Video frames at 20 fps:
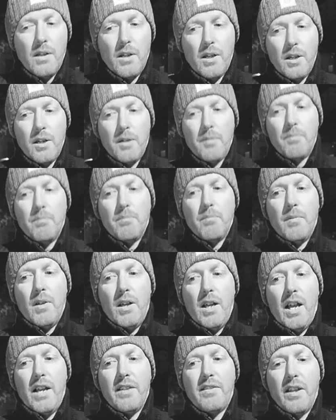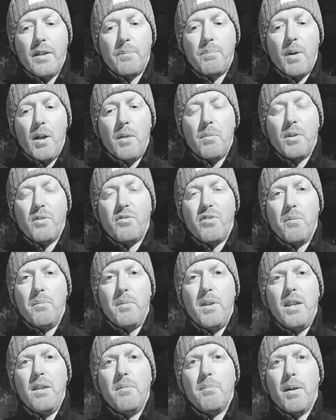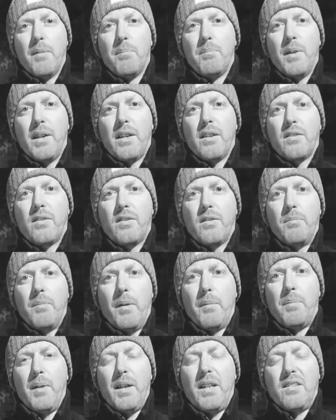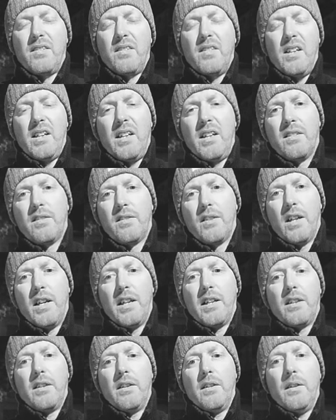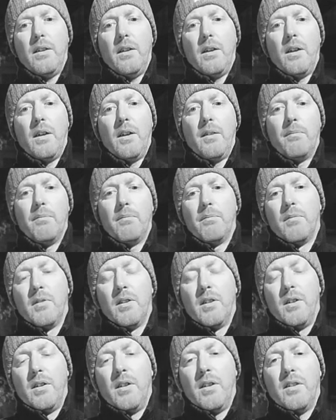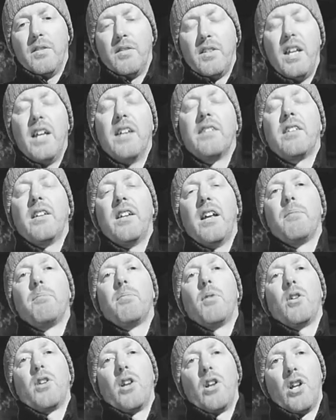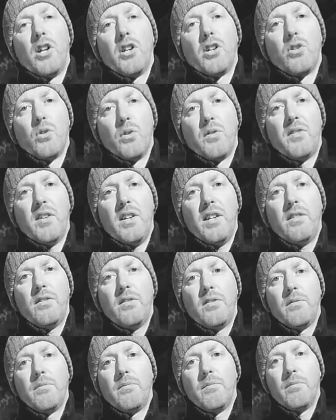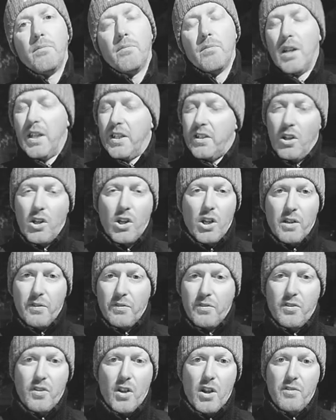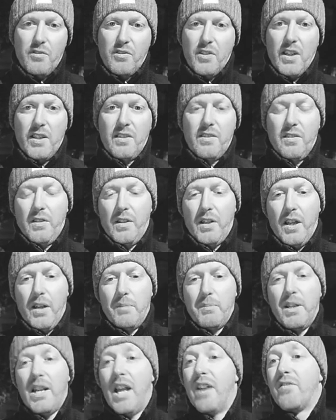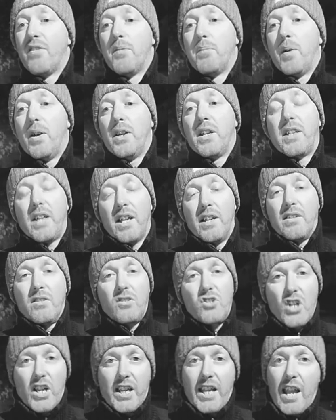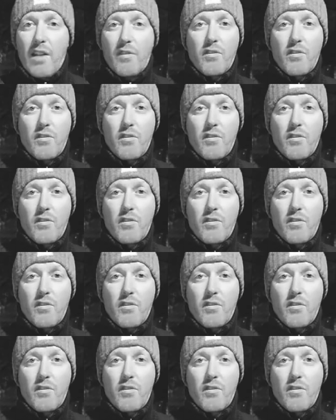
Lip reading: I think probably for me, my biggest thing is like the internet brought a lot of good things, like a lot of stuff that I mean, everybody can check